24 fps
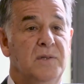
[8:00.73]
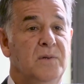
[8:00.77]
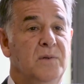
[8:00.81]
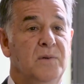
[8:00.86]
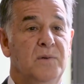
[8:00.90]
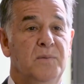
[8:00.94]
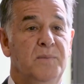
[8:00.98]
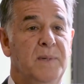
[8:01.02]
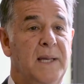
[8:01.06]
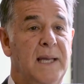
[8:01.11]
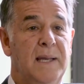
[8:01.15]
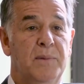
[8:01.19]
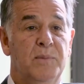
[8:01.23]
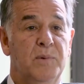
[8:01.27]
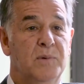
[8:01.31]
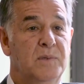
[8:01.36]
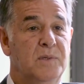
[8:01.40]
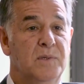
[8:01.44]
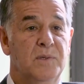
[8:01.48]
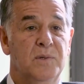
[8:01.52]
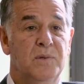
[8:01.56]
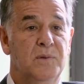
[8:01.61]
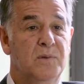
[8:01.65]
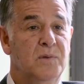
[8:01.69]
to be able
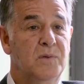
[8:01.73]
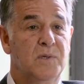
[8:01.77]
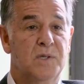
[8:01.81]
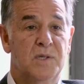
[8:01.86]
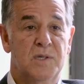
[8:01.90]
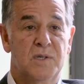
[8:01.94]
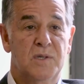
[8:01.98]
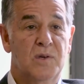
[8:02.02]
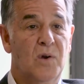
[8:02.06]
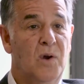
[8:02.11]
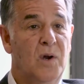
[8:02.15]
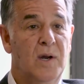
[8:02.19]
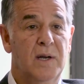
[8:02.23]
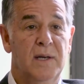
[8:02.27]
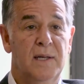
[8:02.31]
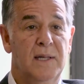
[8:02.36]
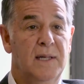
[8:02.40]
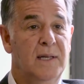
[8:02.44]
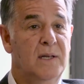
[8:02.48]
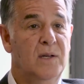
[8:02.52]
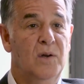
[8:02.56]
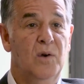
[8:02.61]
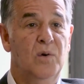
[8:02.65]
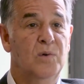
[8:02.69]
to start
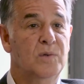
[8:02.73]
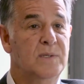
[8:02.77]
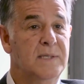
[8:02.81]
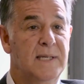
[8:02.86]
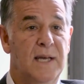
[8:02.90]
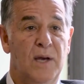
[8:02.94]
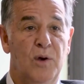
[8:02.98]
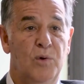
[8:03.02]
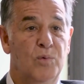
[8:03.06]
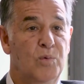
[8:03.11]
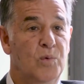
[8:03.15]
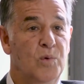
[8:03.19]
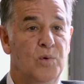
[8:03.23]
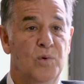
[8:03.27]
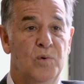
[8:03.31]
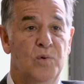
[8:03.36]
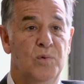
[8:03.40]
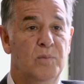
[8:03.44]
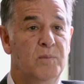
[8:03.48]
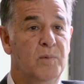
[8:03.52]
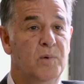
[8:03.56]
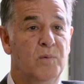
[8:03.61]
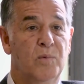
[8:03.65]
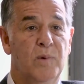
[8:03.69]
in a hotel
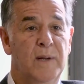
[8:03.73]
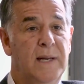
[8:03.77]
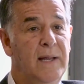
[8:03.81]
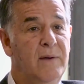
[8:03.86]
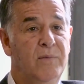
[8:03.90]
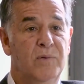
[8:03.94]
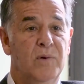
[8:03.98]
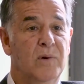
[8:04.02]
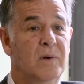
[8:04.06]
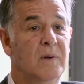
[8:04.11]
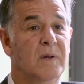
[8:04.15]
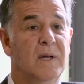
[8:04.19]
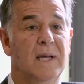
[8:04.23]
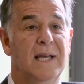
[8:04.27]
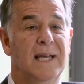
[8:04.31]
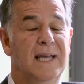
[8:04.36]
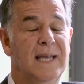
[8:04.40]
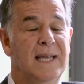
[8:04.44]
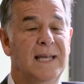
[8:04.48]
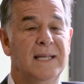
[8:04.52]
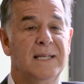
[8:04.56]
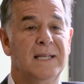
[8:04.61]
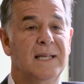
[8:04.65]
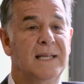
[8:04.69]
room or whatever,
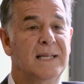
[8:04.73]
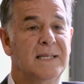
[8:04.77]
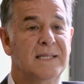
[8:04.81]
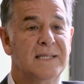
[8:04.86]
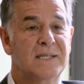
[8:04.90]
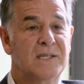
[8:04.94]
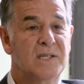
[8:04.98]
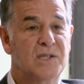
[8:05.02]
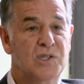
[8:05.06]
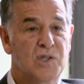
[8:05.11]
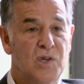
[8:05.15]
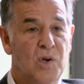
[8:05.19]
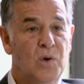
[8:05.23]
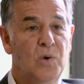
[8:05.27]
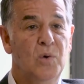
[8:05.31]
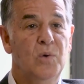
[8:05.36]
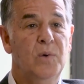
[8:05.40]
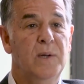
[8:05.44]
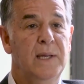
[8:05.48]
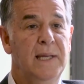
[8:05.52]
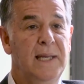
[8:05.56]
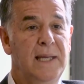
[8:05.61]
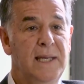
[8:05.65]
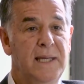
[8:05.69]
it's
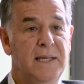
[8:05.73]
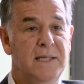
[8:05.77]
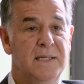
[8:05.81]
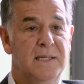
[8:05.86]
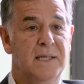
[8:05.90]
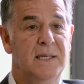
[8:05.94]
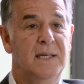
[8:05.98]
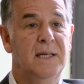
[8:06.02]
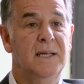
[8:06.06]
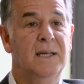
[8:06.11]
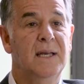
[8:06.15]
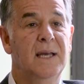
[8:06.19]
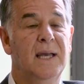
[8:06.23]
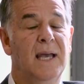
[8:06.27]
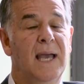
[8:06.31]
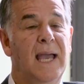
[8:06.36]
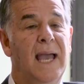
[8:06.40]
so easy.